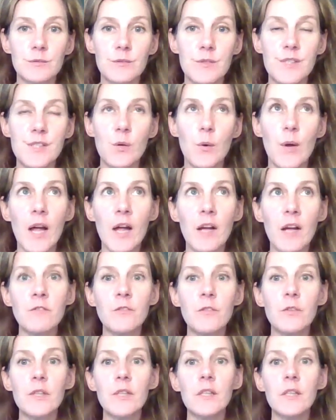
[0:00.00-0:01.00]
So
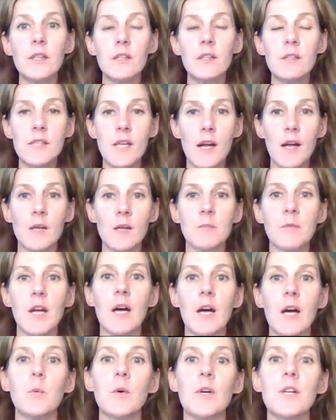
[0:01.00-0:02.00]
every time
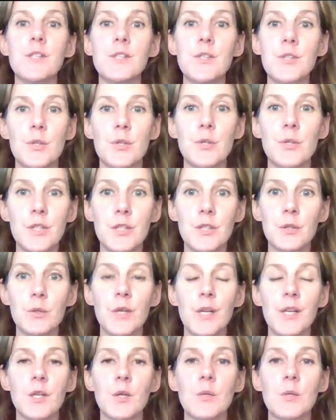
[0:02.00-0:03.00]
God works through you,
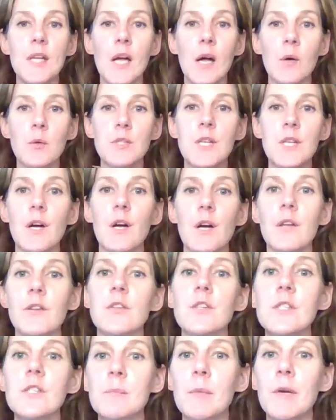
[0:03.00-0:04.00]
it goes out to
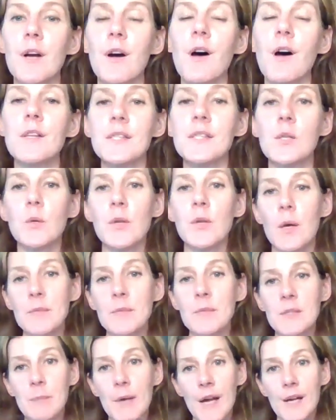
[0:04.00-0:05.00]
others, but it also
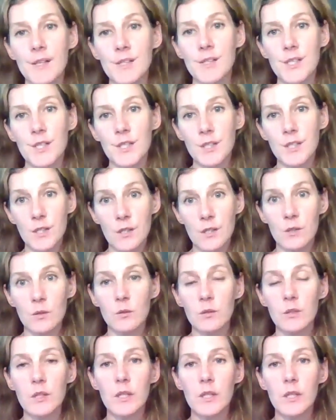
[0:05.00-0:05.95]
comes back to you.